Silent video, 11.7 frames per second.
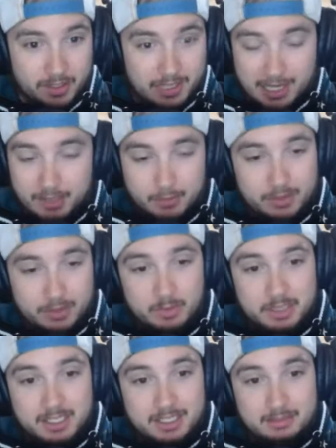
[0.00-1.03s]
I don't think
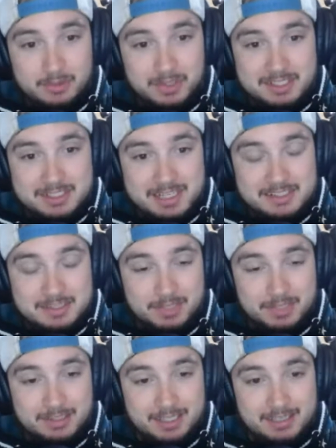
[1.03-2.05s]
we've been able to say
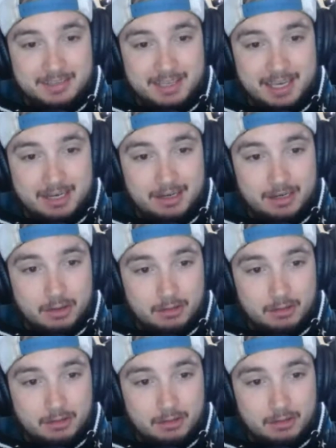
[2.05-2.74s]
something like that